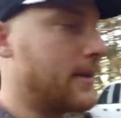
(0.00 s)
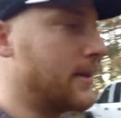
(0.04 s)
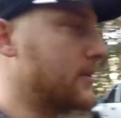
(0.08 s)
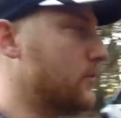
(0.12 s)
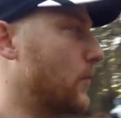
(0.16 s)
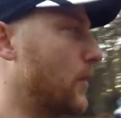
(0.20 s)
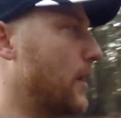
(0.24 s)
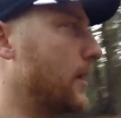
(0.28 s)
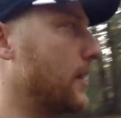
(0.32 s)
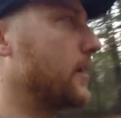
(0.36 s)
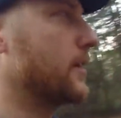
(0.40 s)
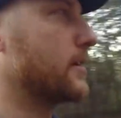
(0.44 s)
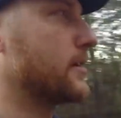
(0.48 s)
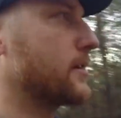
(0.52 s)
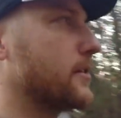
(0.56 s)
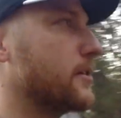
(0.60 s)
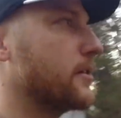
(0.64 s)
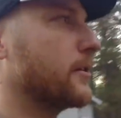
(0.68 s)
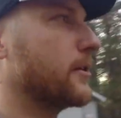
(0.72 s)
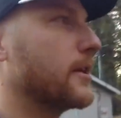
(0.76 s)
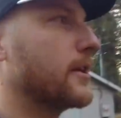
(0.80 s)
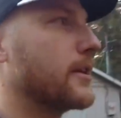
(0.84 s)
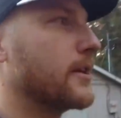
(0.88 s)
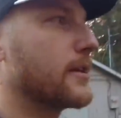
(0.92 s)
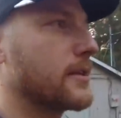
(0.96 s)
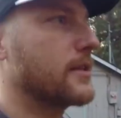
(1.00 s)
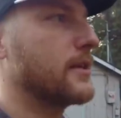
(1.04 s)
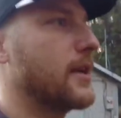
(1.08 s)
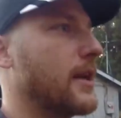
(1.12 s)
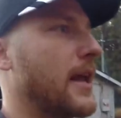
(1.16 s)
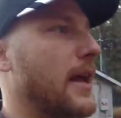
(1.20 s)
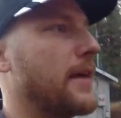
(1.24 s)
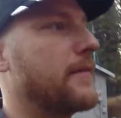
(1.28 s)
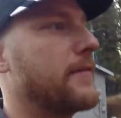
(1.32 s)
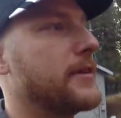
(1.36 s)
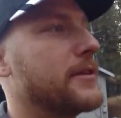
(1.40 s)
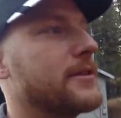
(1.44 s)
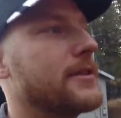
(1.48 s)
That's why he doesn't do it. He does not
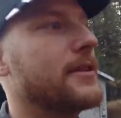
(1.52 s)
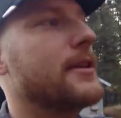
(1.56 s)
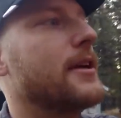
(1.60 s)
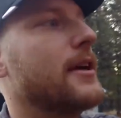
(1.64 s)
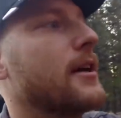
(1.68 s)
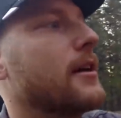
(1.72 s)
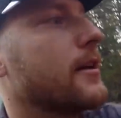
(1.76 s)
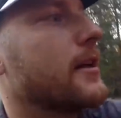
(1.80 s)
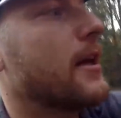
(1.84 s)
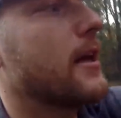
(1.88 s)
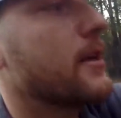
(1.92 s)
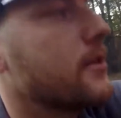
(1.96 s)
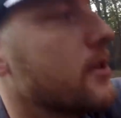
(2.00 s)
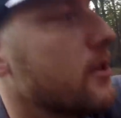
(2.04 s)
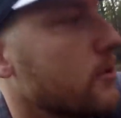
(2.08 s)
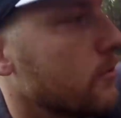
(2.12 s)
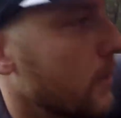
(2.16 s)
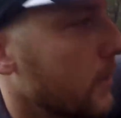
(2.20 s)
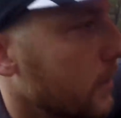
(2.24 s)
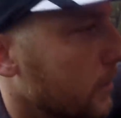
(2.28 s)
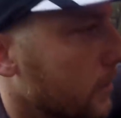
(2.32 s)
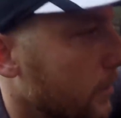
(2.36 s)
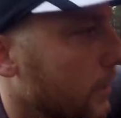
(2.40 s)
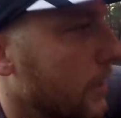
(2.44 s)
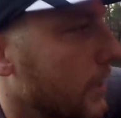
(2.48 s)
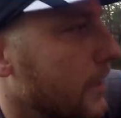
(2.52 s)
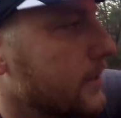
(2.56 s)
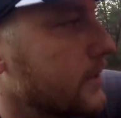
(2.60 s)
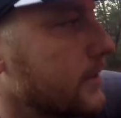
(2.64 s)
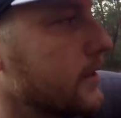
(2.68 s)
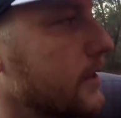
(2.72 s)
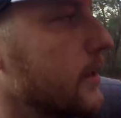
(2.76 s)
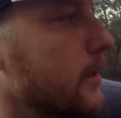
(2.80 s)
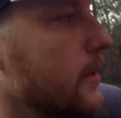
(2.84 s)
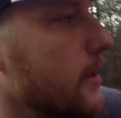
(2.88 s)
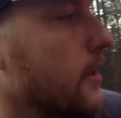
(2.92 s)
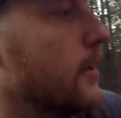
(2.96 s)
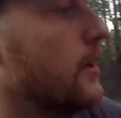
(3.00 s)
have his CDL. He has his regular Class
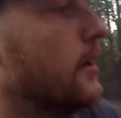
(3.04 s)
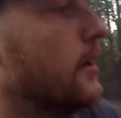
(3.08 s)
C.